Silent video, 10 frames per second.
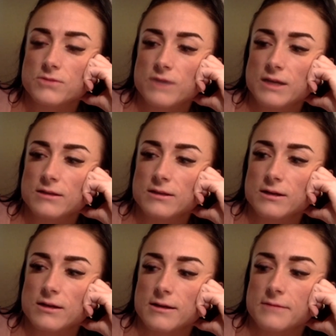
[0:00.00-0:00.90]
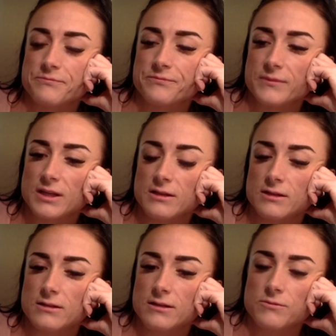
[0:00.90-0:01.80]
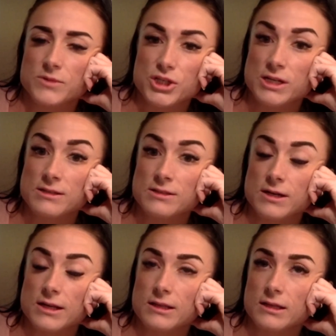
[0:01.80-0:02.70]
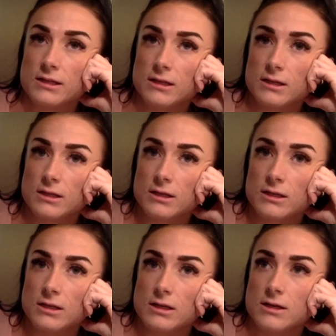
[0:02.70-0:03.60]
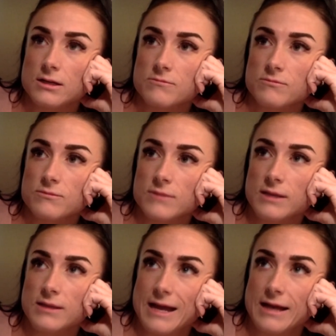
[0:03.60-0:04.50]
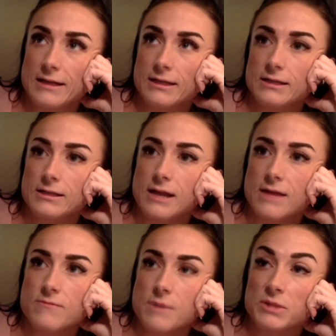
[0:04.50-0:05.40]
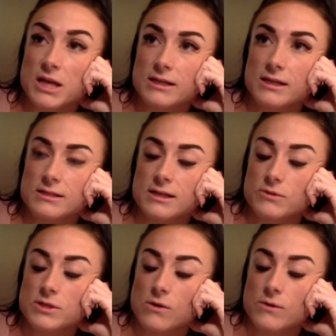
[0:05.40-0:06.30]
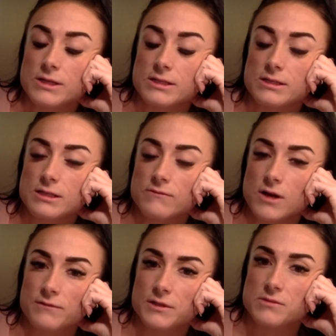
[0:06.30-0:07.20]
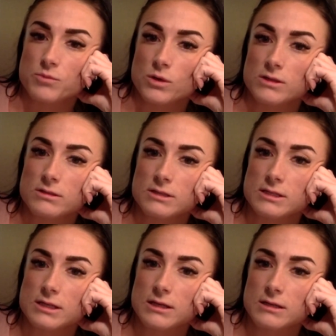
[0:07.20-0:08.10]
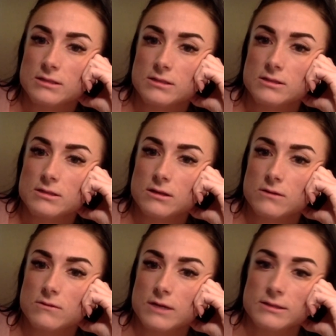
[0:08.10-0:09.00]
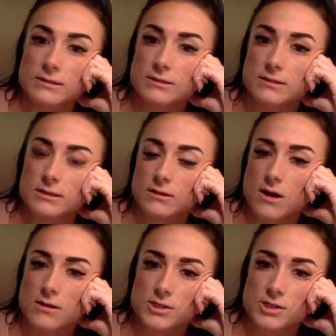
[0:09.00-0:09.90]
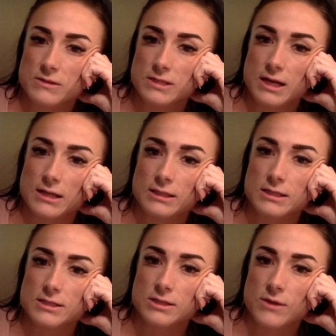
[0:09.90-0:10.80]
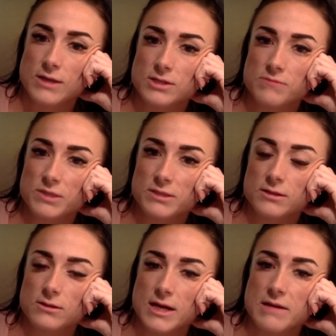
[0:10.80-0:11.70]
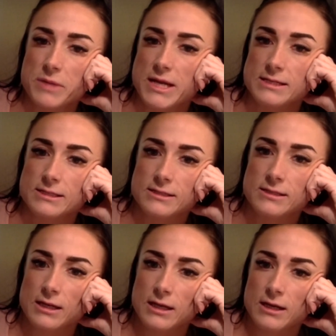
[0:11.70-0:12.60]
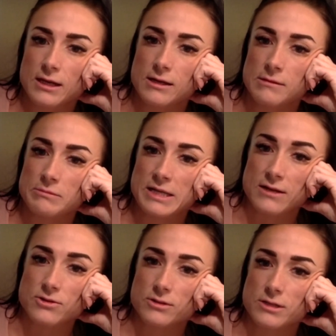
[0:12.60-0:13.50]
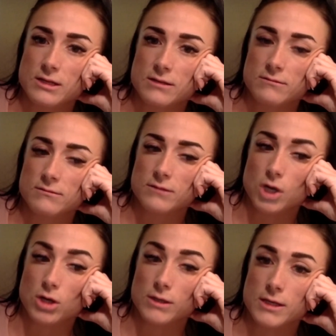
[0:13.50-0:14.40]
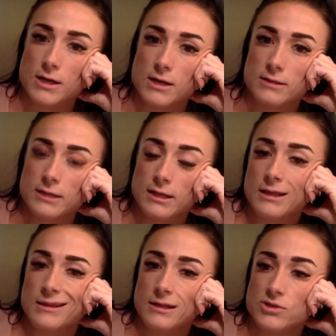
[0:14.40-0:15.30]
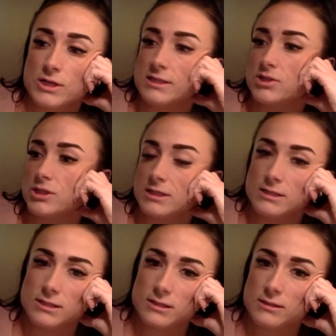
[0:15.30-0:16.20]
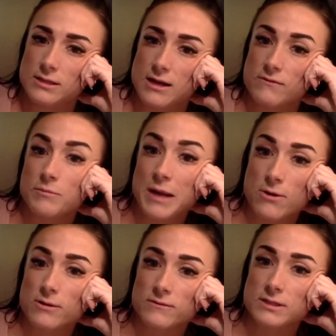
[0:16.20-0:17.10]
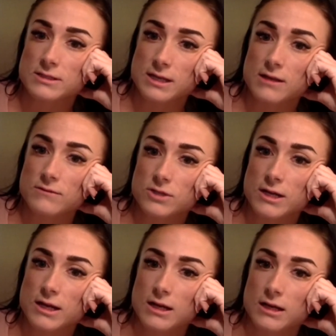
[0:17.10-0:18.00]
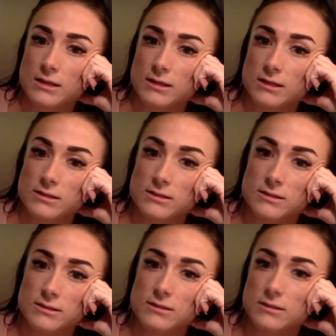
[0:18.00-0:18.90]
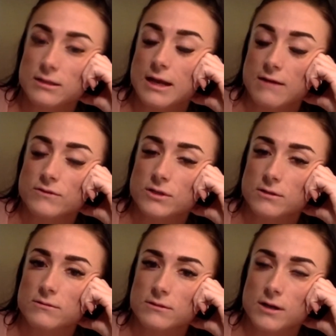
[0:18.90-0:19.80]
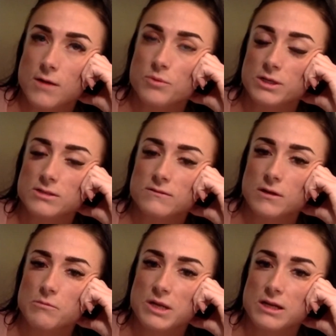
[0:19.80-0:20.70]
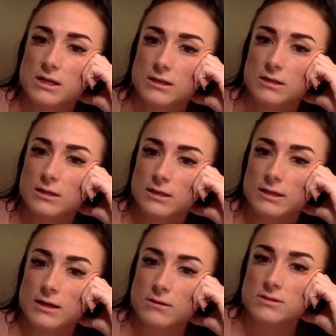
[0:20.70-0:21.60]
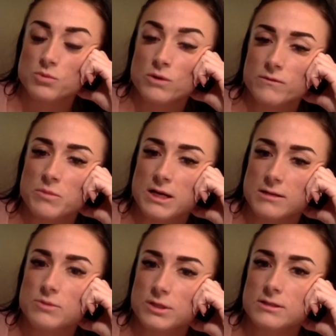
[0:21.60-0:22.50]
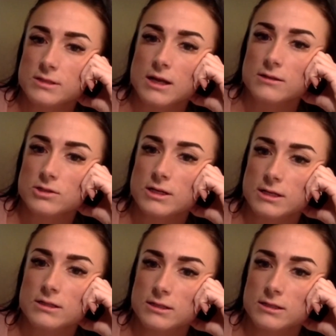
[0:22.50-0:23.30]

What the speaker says: regular machines or anything. That, and I'm lucky because I was always involved in sports as a kid. So, and in college I was an athlete. So I just built a great base naturally early on, and then transitioned into kind of a powerlifting style of training. And then after a couple of years of competing, now it's more of a bodybuilder style training.